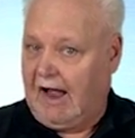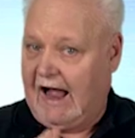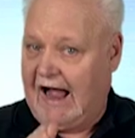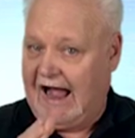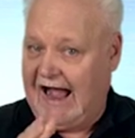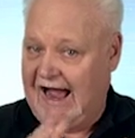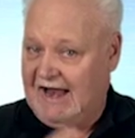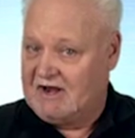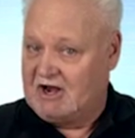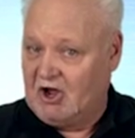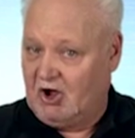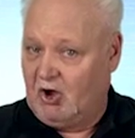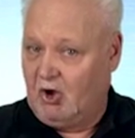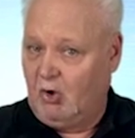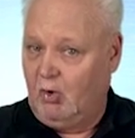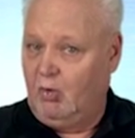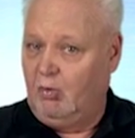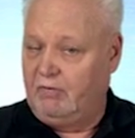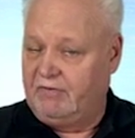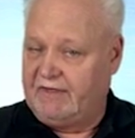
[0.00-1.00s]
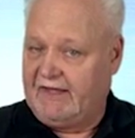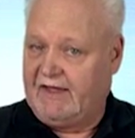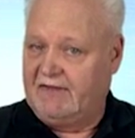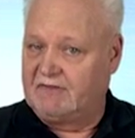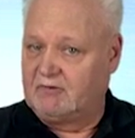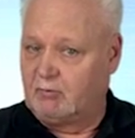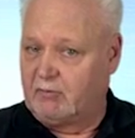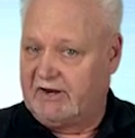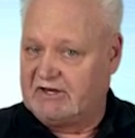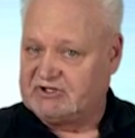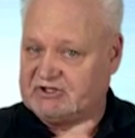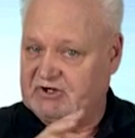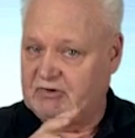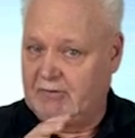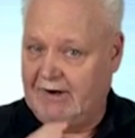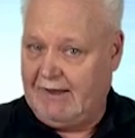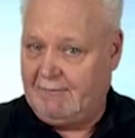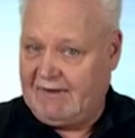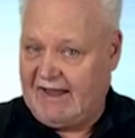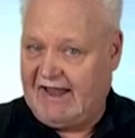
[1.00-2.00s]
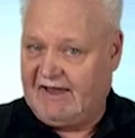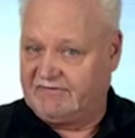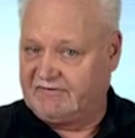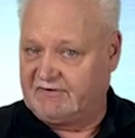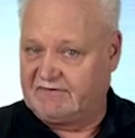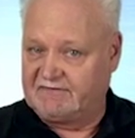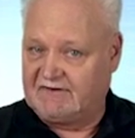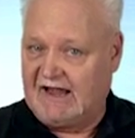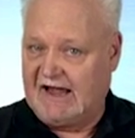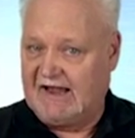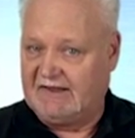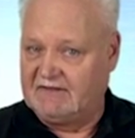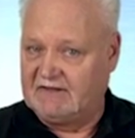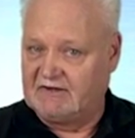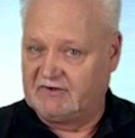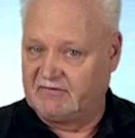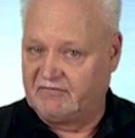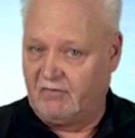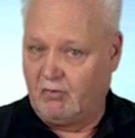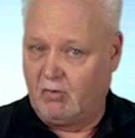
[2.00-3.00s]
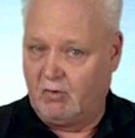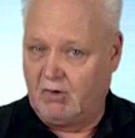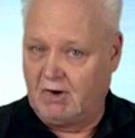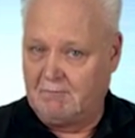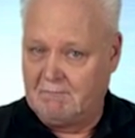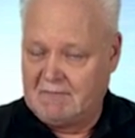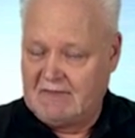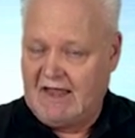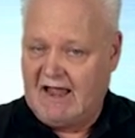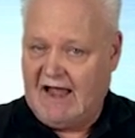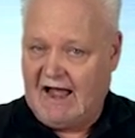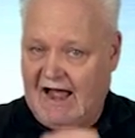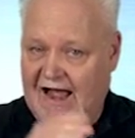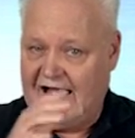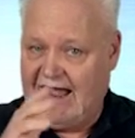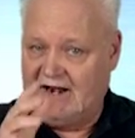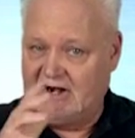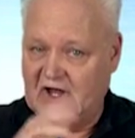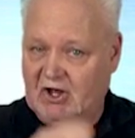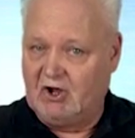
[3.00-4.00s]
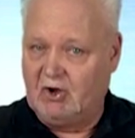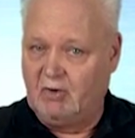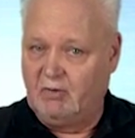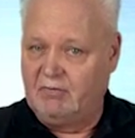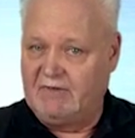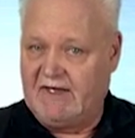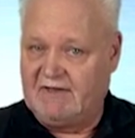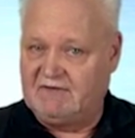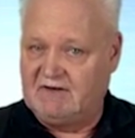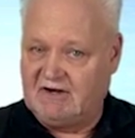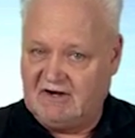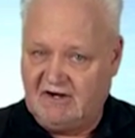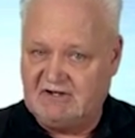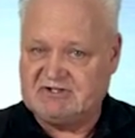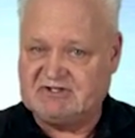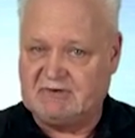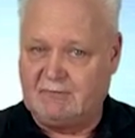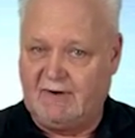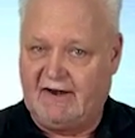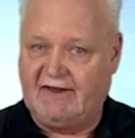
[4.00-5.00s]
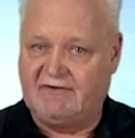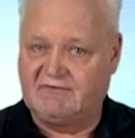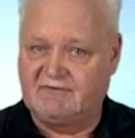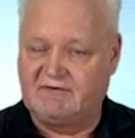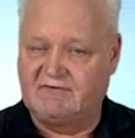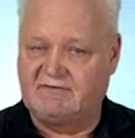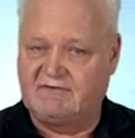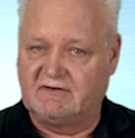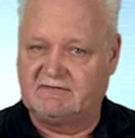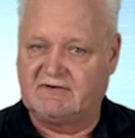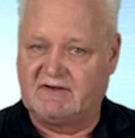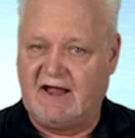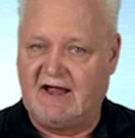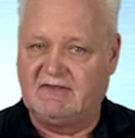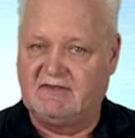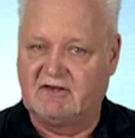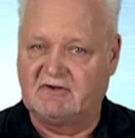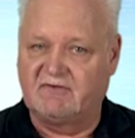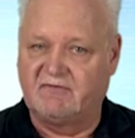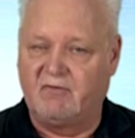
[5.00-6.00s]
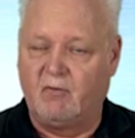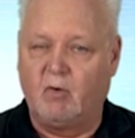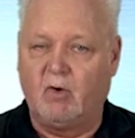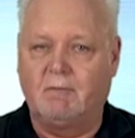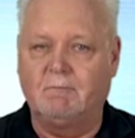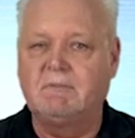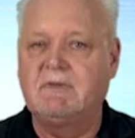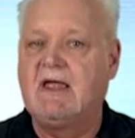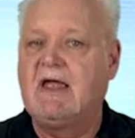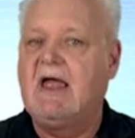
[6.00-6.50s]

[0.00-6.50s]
I know that the registered rep has to sign this form. I know that the customer has to sign this form.